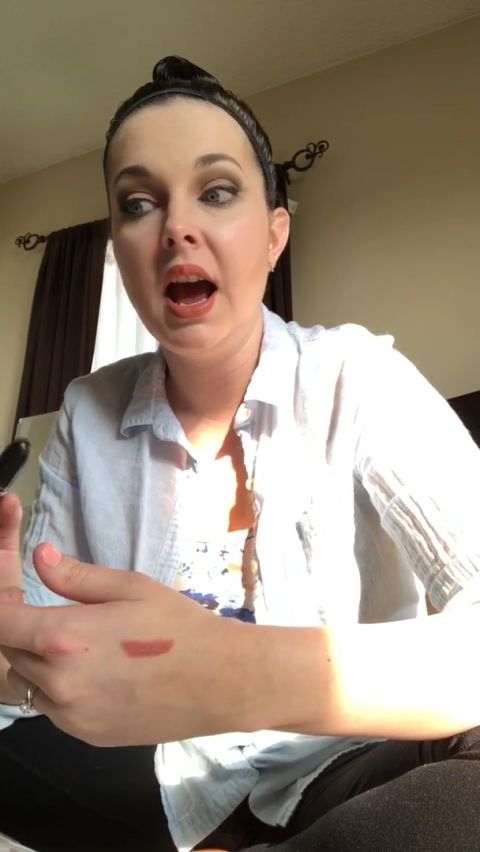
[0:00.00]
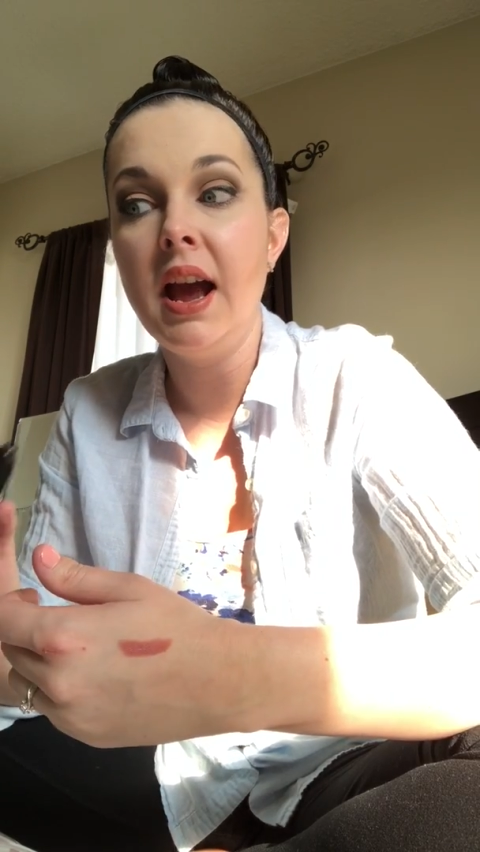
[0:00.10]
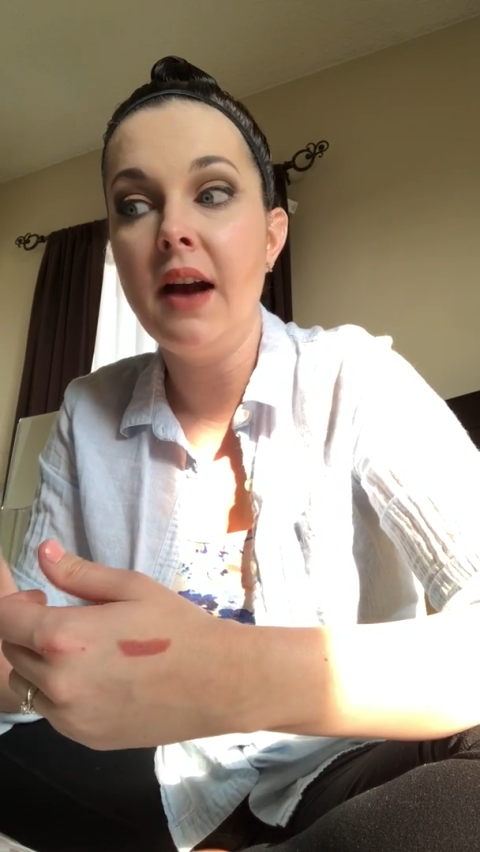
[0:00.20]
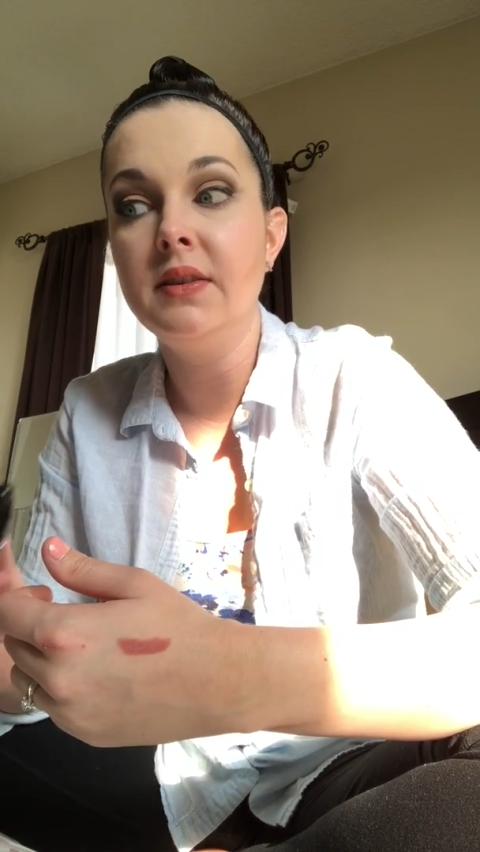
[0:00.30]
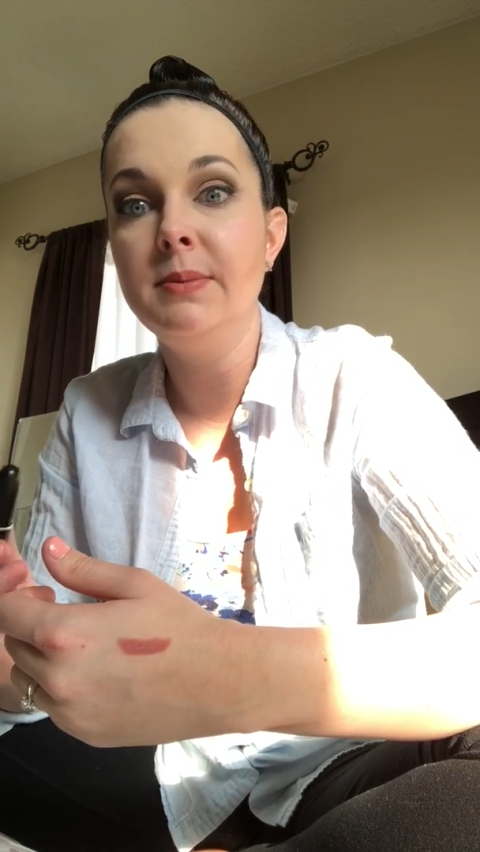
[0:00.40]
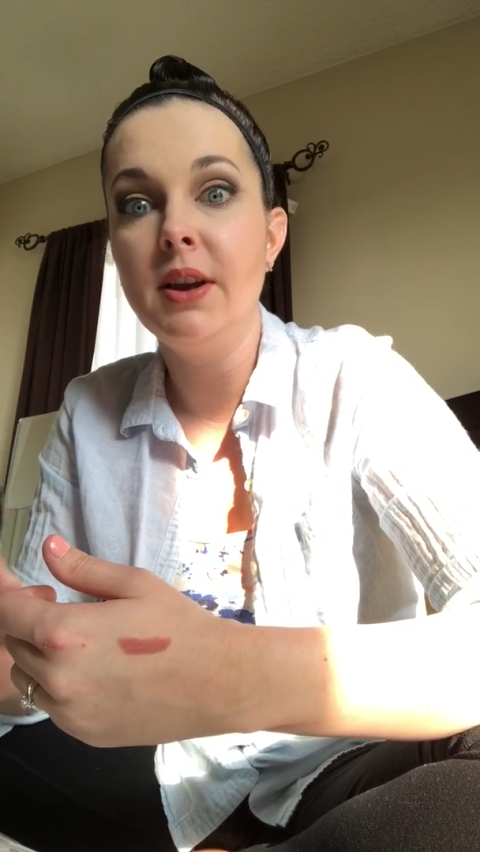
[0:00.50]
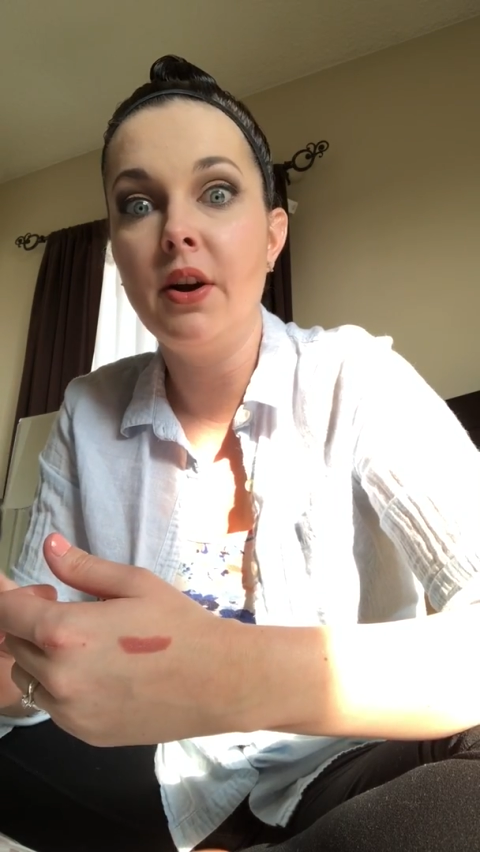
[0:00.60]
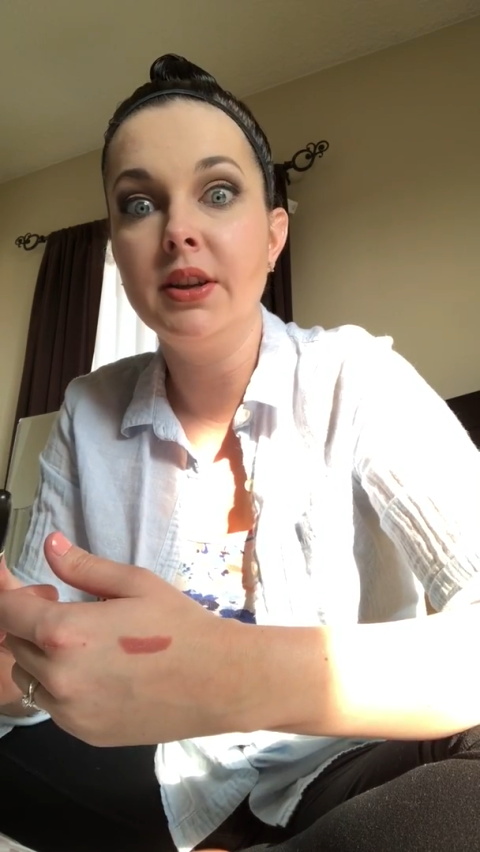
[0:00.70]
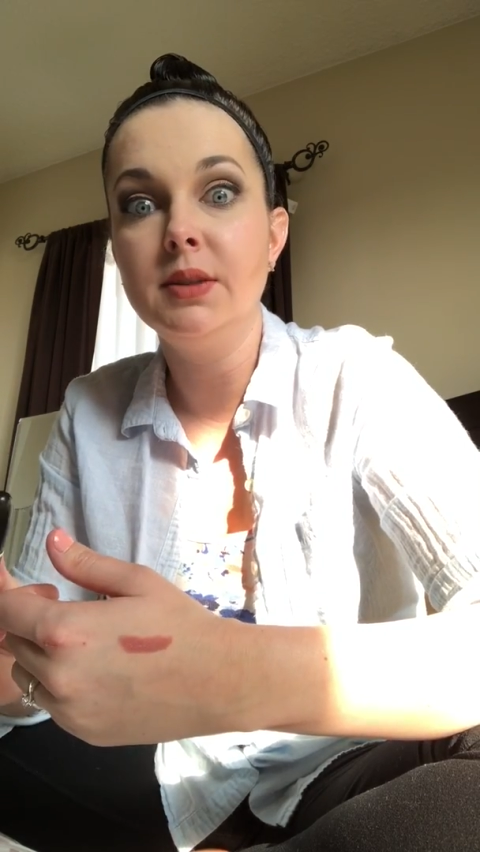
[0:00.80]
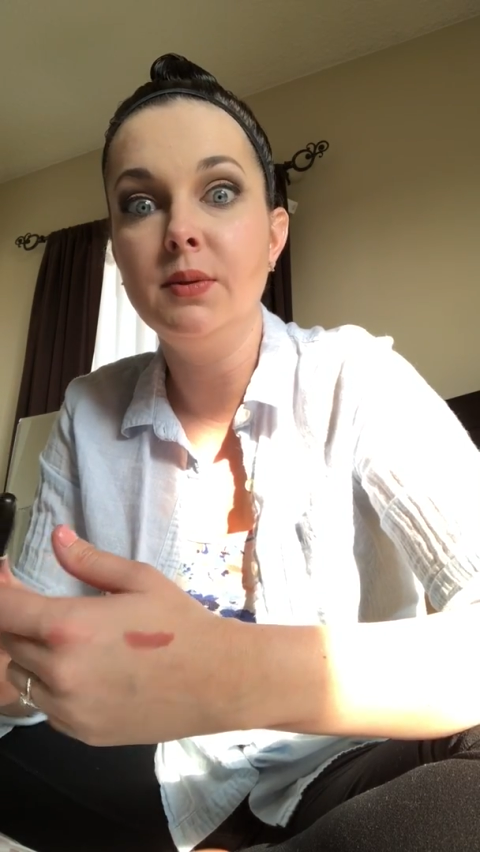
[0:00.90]
I have to be
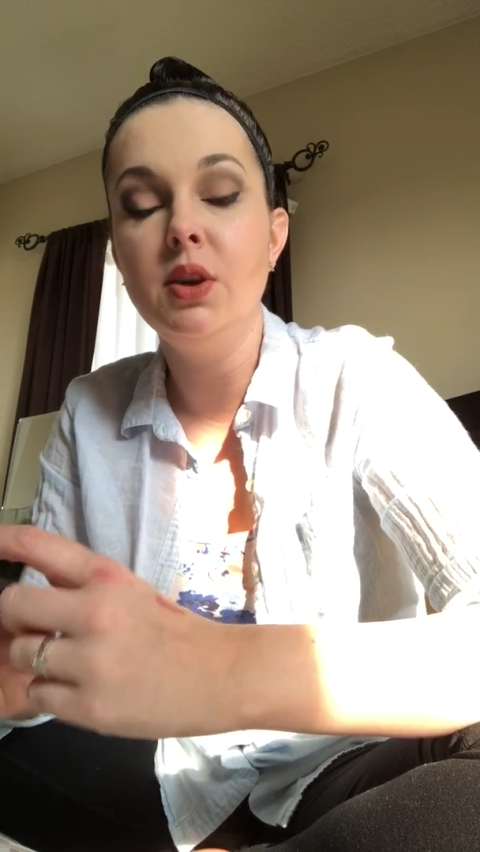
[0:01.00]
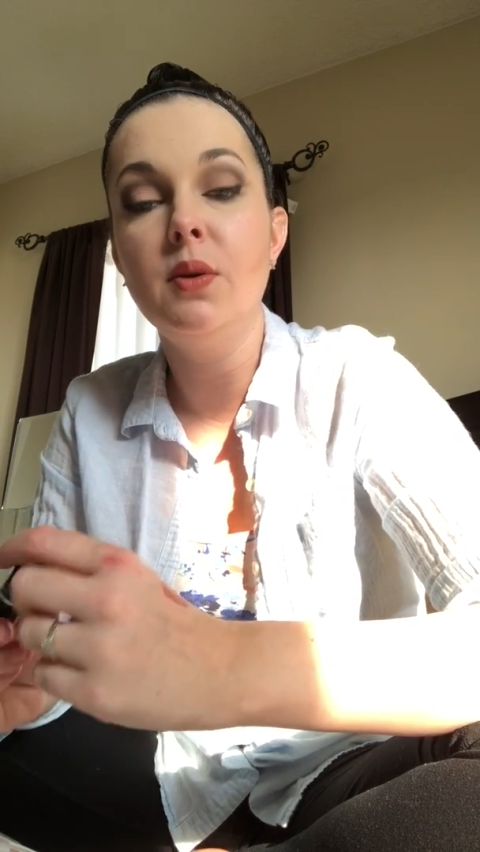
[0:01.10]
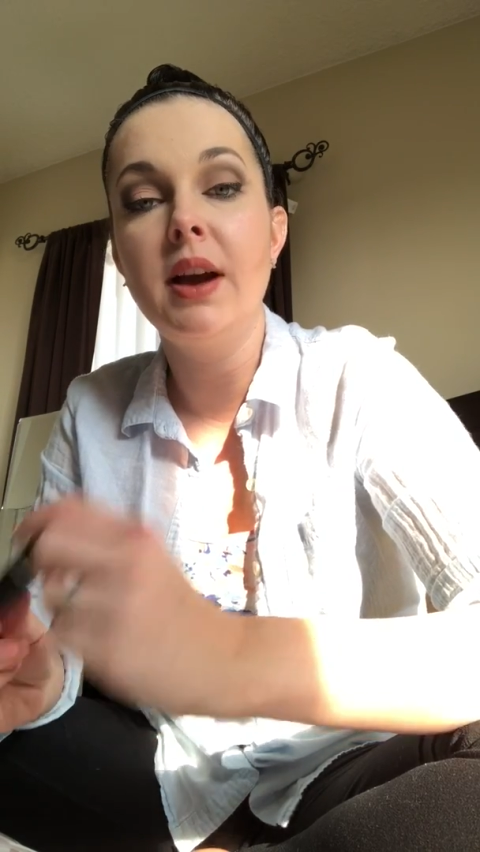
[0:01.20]
honest with you,